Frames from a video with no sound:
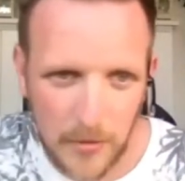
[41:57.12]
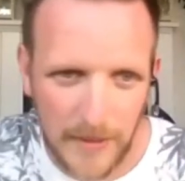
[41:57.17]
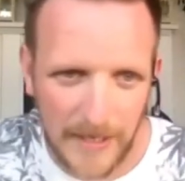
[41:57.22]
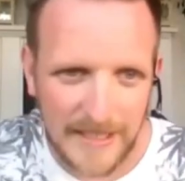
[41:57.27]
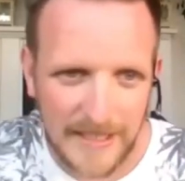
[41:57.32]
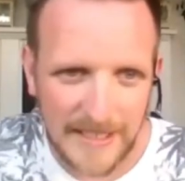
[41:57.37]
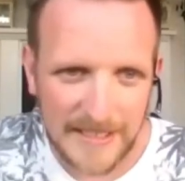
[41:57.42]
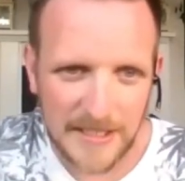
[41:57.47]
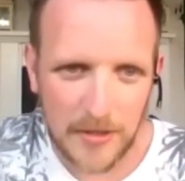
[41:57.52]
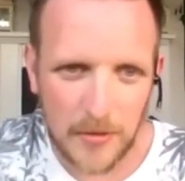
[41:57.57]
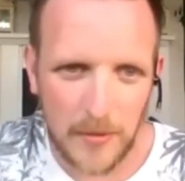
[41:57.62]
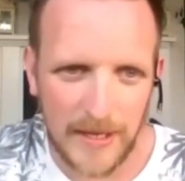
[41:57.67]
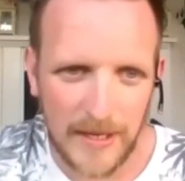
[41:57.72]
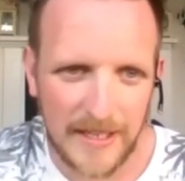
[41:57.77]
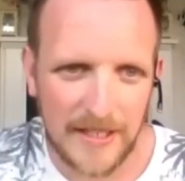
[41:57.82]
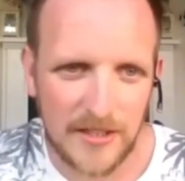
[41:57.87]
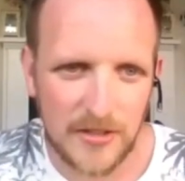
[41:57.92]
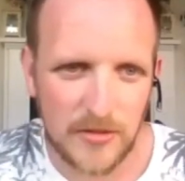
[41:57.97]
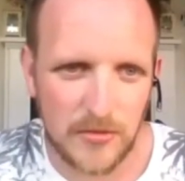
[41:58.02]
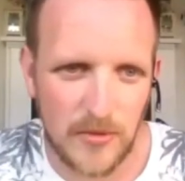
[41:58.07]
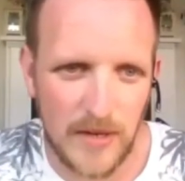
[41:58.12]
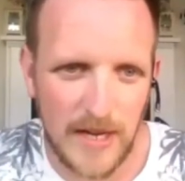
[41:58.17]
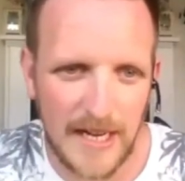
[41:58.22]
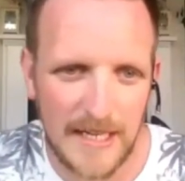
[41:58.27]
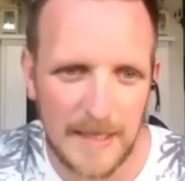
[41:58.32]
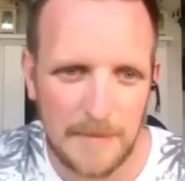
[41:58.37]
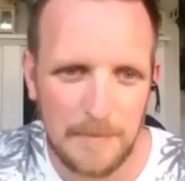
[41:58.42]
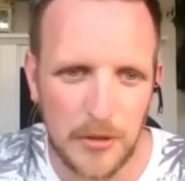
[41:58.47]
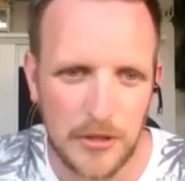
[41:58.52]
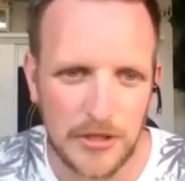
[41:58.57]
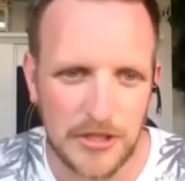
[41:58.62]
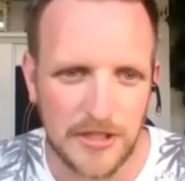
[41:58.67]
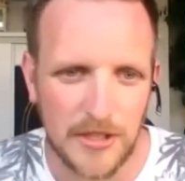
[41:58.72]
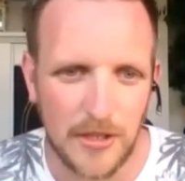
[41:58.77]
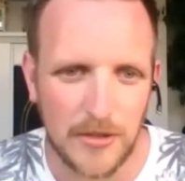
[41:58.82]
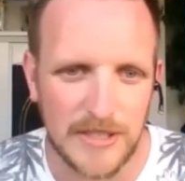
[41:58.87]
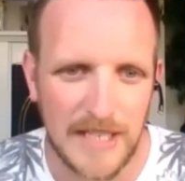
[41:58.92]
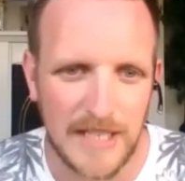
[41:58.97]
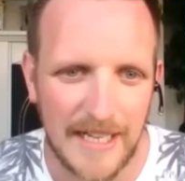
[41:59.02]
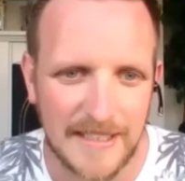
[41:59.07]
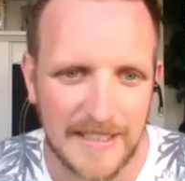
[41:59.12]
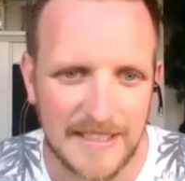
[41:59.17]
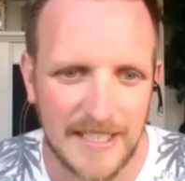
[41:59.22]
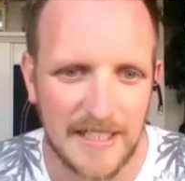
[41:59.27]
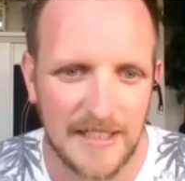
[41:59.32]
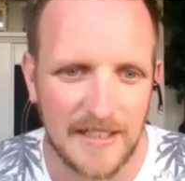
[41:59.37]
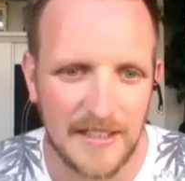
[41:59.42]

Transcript: quick, nice and quick. Really pushing those legs.